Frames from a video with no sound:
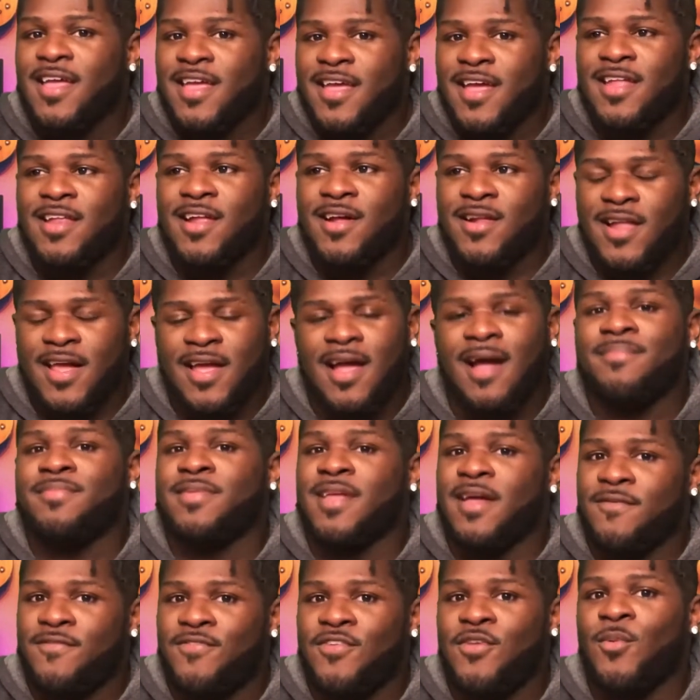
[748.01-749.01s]
I'm
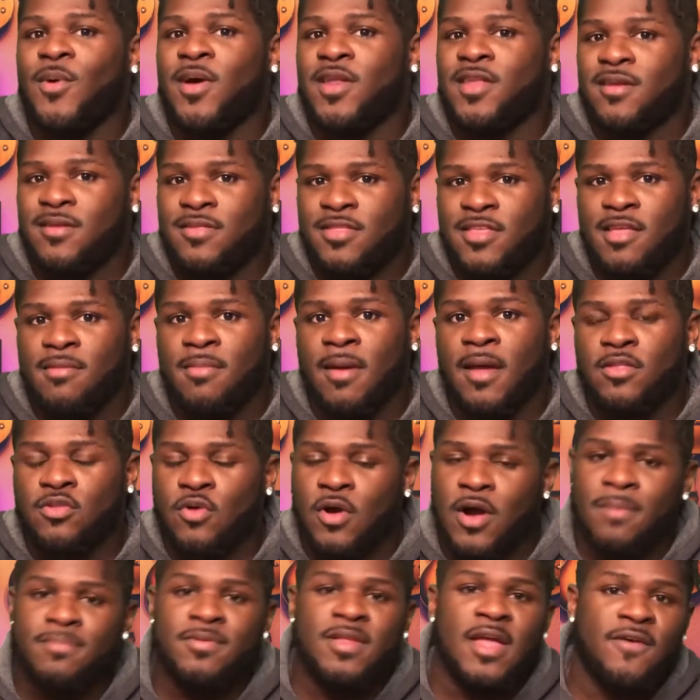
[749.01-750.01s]
definitely one of your teammates,
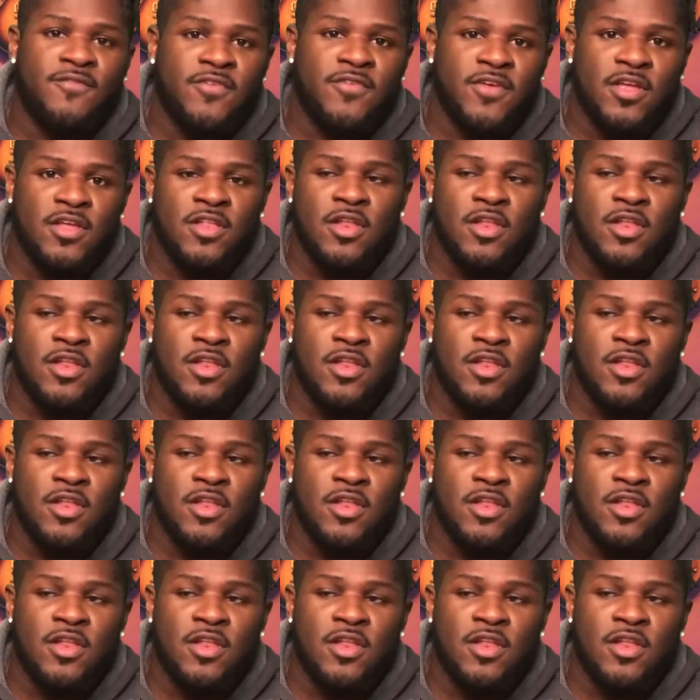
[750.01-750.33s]
or I'm definitely,